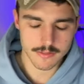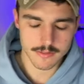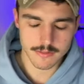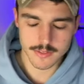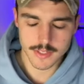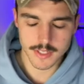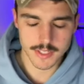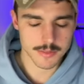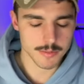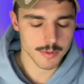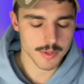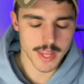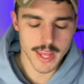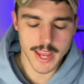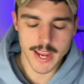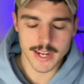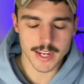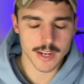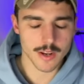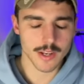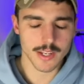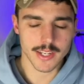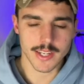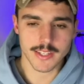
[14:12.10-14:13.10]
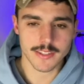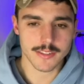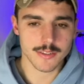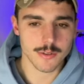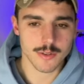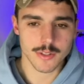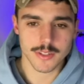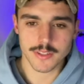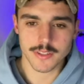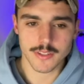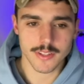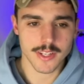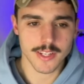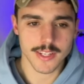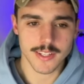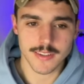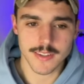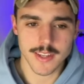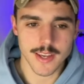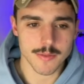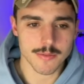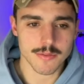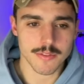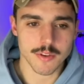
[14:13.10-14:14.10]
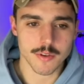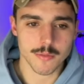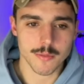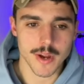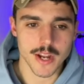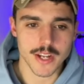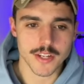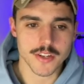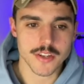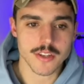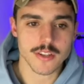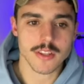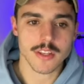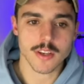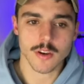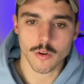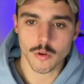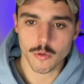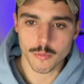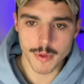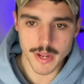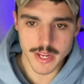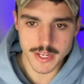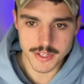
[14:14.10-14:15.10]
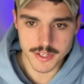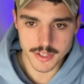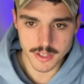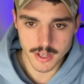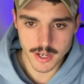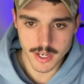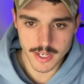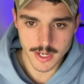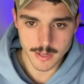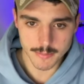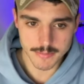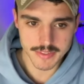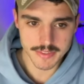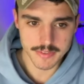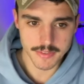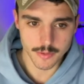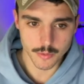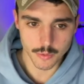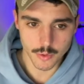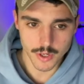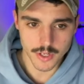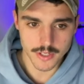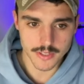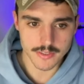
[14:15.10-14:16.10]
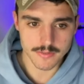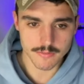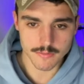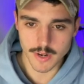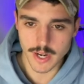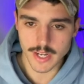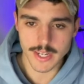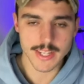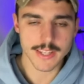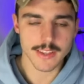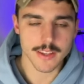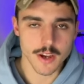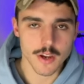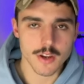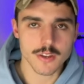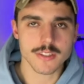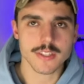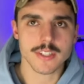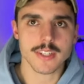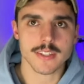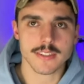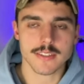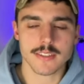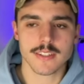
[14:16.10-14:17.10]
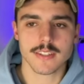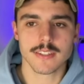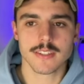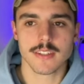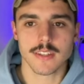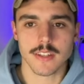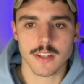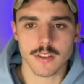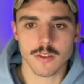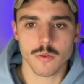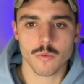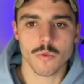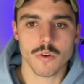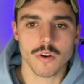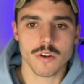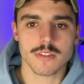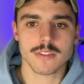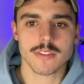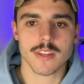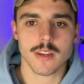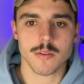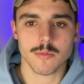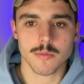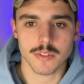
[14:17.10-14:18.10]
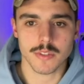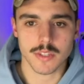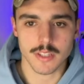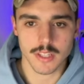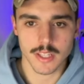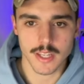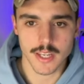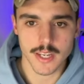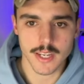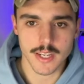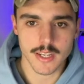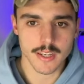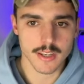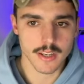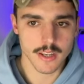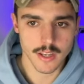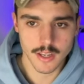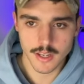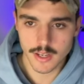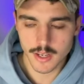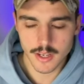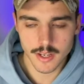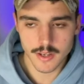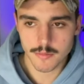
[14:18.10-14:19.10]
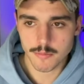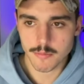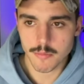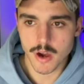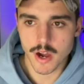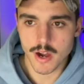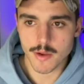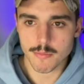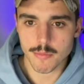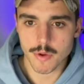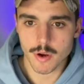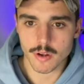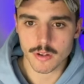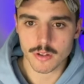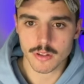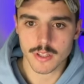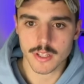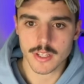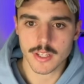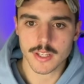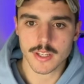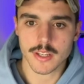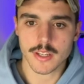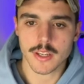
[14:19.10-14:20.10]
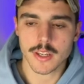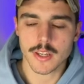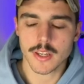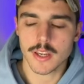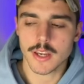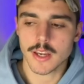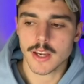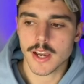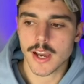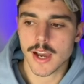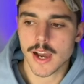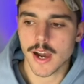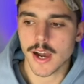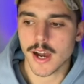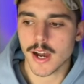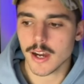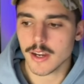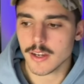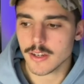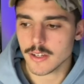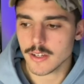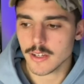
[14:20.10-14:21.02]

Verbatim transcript: just without going into it in depth too much, the all bench lineups for the worst, running those consistently on the worst team in the league, mind boggling. Uh,